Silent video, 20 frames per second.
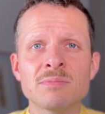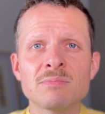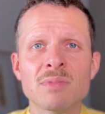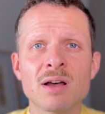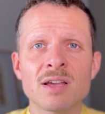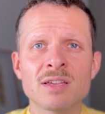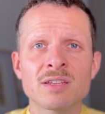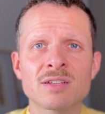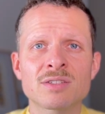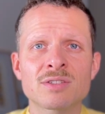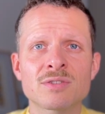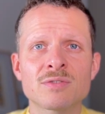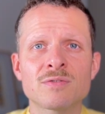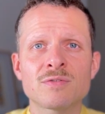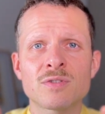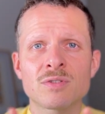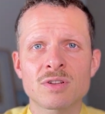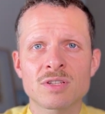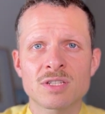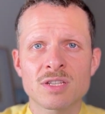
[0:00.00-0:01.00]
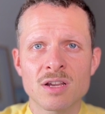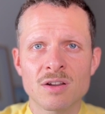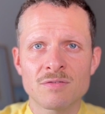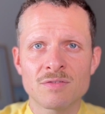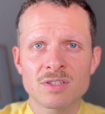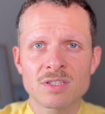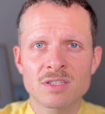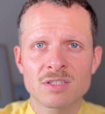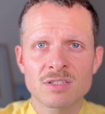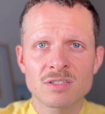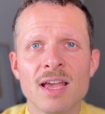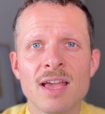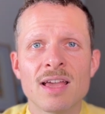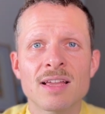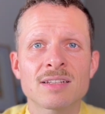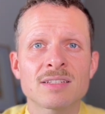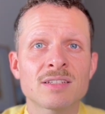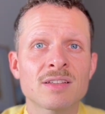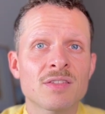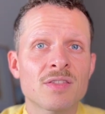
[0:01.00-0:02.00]
and buyers for a service,
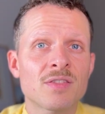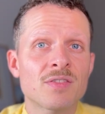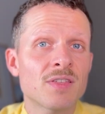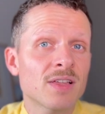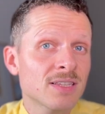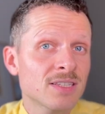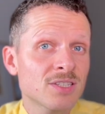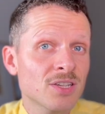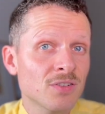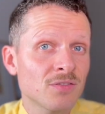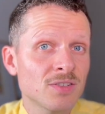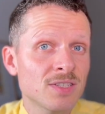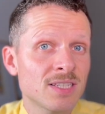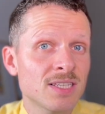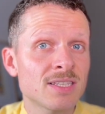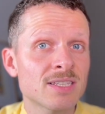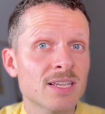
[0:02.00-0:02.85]
and that service is